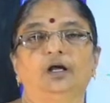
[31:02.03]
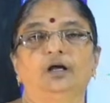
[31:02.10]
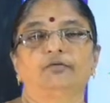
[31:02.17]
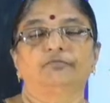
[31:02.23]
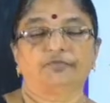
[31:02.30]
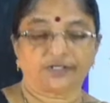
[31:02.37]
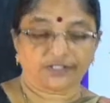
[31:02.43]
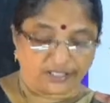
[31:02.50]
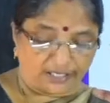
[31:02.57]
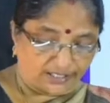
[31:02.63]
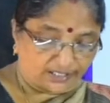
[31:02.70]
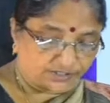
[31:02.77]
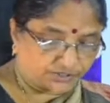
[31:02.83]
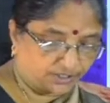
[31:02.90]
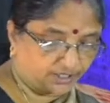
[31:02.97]
First let
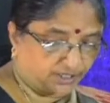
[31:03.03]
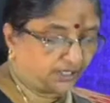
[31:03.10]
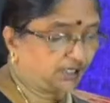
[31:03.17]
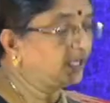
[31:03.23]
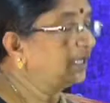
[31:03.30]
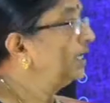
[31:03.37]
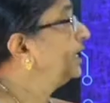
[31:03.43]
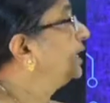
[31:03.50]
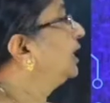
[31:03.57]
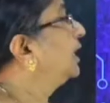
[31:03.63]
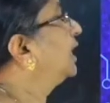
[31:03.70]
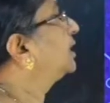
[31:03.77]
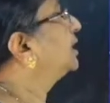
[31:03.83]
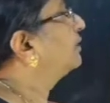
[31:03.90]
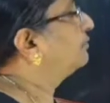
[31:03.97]
us see
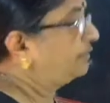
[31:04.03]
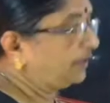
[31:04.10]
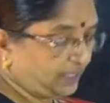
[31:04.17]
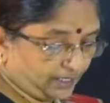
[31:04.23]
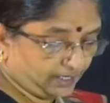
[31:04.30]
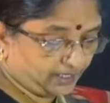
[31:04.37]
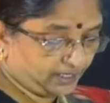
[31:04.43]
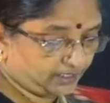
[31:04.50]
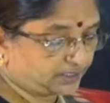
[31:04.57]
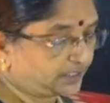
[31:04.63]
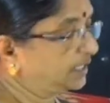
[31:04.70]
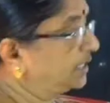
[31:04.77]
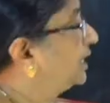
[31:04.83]
electric field intensity